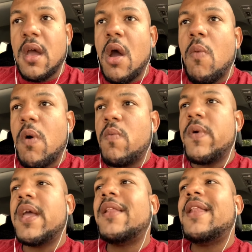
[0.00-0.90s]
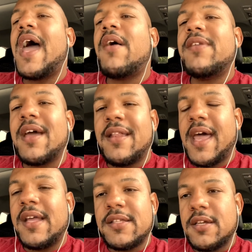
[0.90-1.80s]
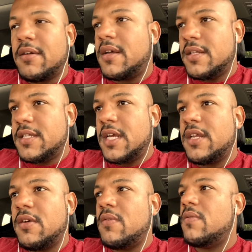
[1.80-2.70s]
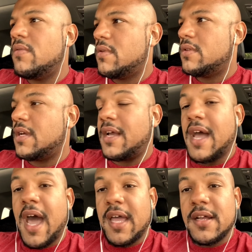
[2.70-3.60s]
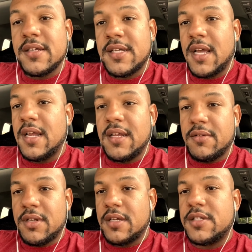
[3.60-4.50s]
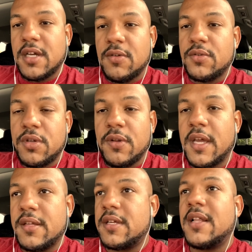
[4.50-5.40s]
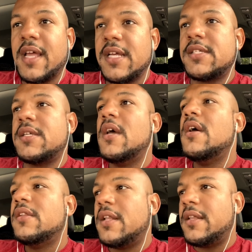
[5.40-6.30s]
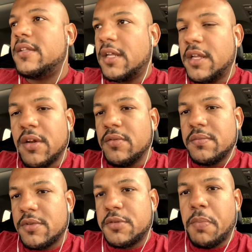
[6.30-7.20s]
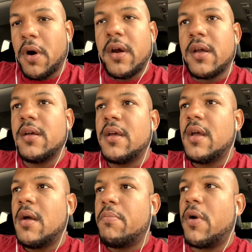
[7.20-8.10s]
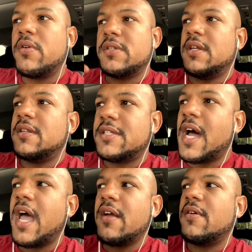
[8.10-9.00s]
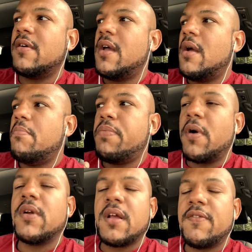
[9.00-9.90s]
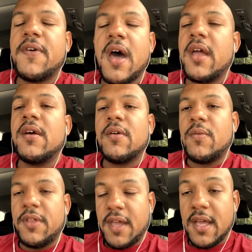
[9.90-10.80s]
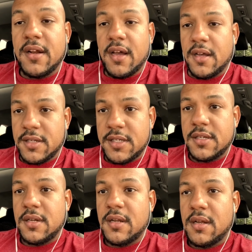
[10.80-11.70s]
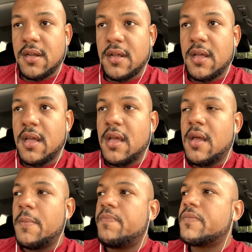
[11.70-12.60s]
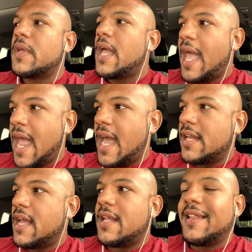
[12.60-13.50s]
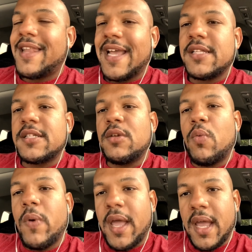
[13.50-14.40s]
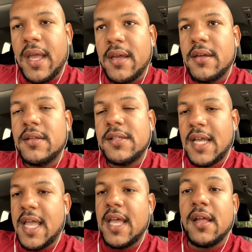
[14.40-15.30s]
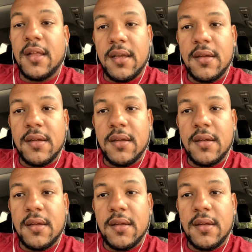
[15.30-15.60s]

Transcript: When we allow that light to continue to guide us, it does two things. It lights, the little spark burns an entire burning fire within us. And it lights the way to healing.